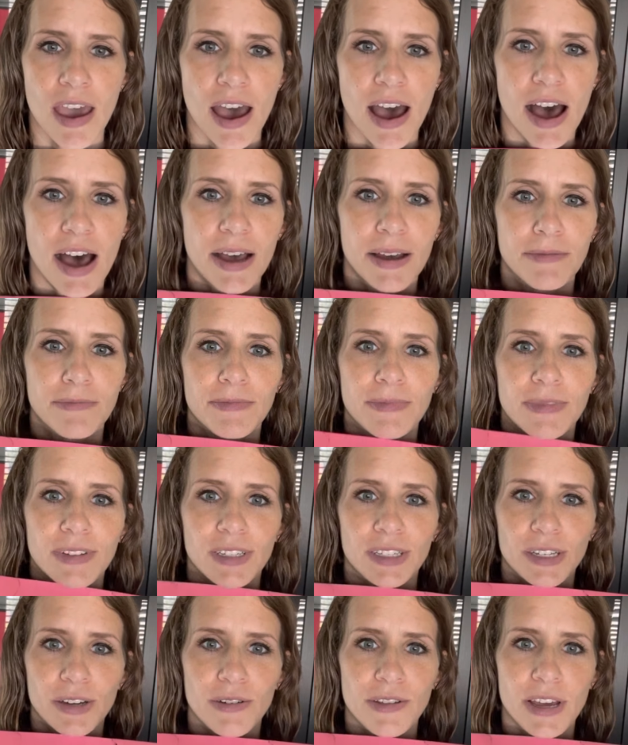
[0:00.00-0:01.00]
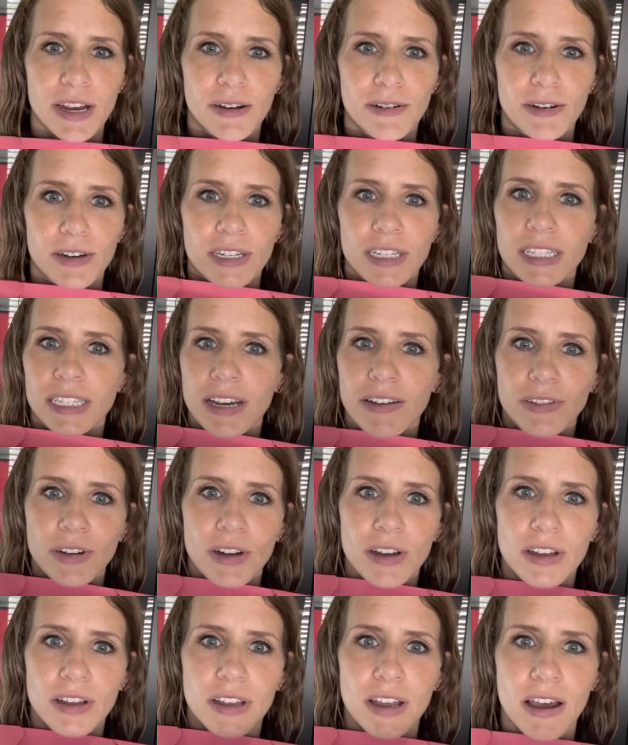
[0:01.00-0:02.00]
So there were
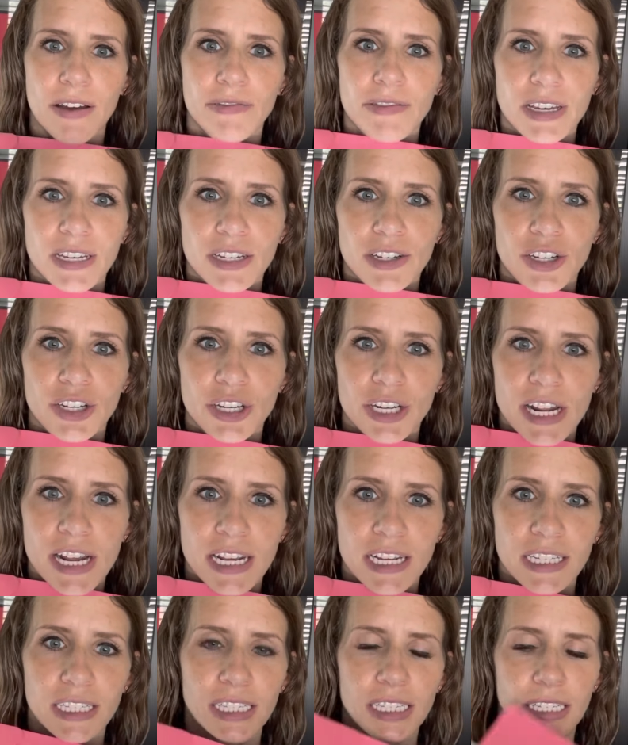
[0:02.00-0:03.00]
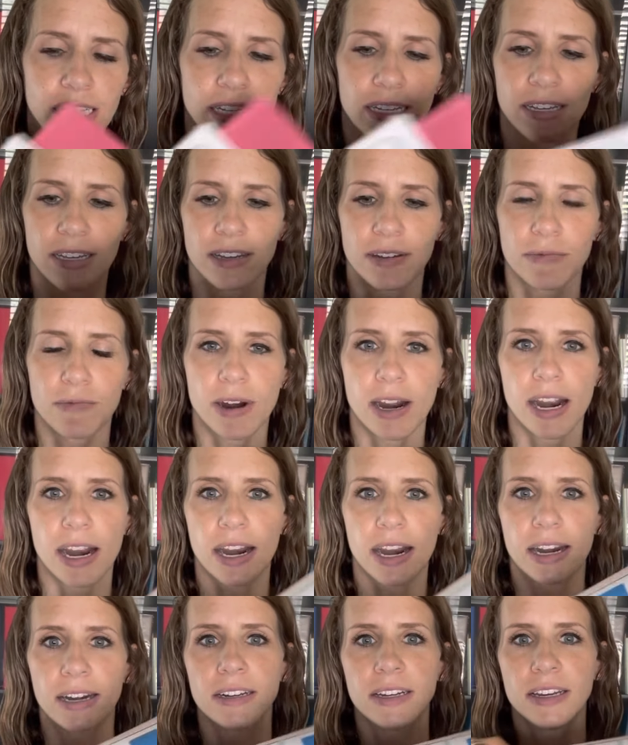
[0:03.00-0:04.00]
several of these sheets
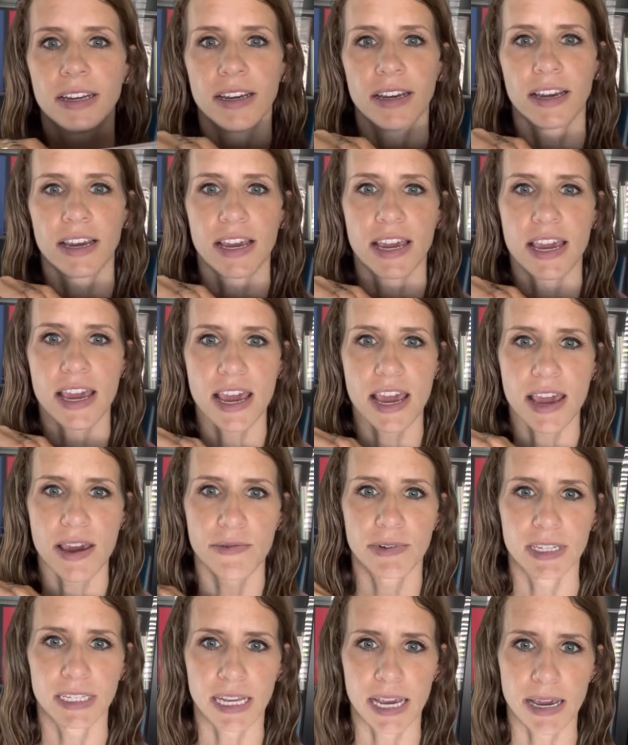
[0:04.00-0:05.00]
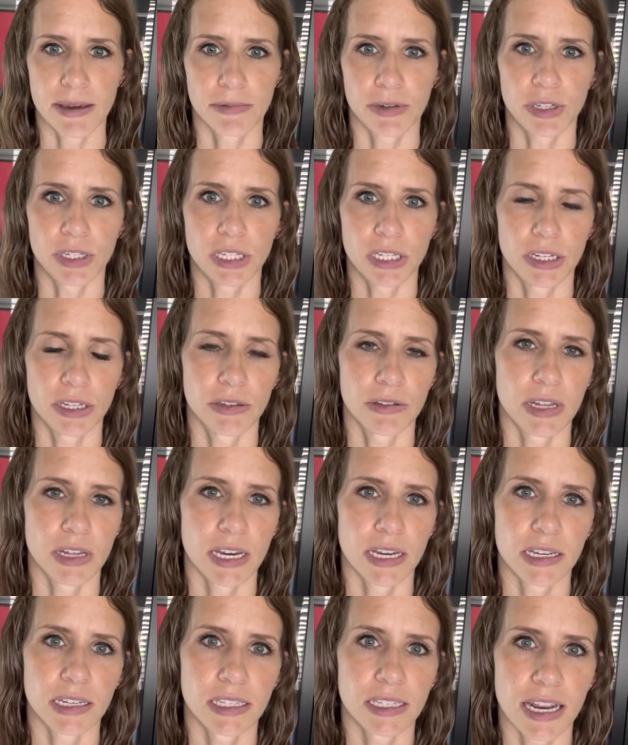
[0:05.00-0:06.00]
where he was able to do
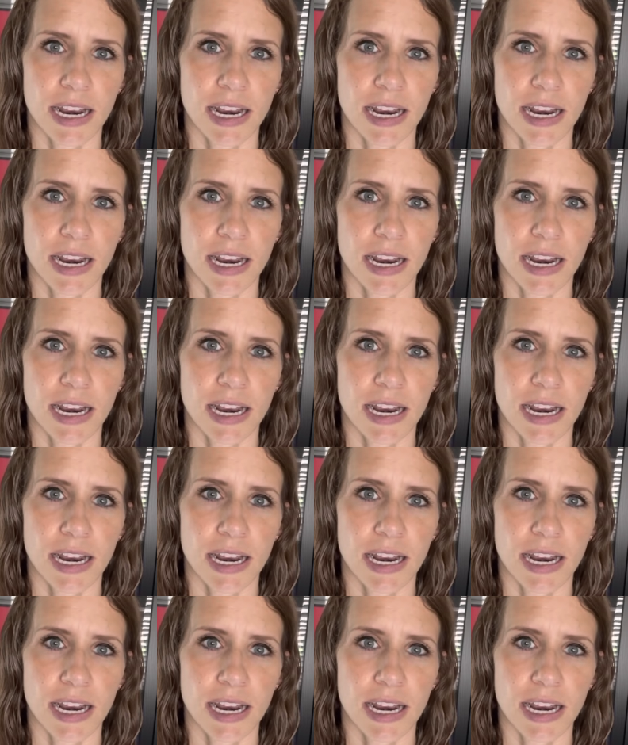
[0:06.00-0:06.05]
this.